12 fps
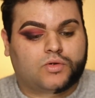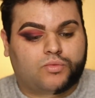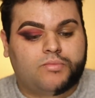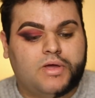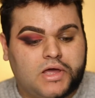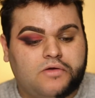
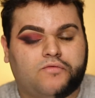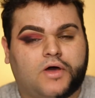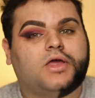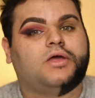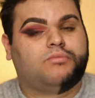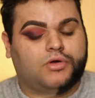We're making
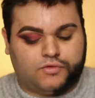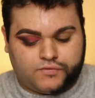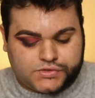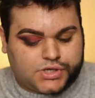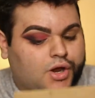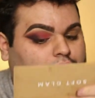fucking
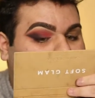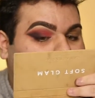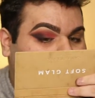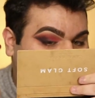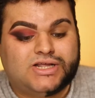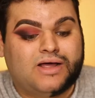moves here.
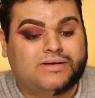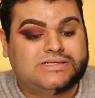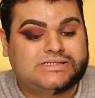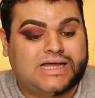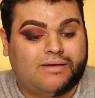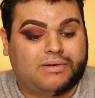So now
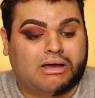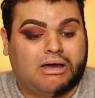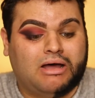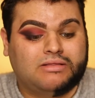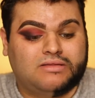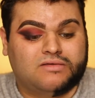it's time to
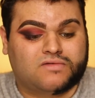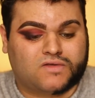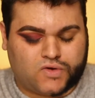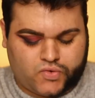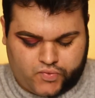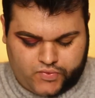cut this
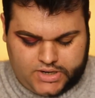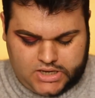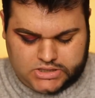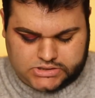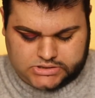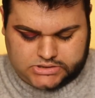
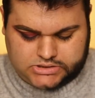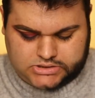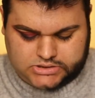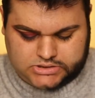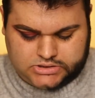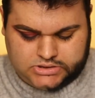
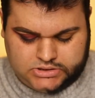crease.